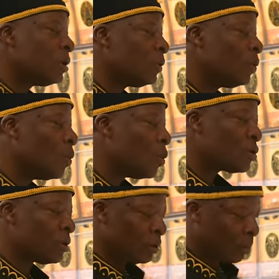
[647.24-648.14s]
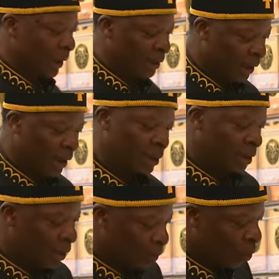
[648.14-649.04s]
of the wars on the planet and
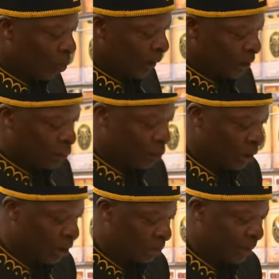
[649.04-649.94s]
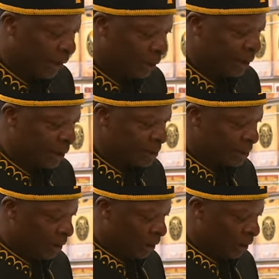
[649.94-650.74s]
what we're talking about is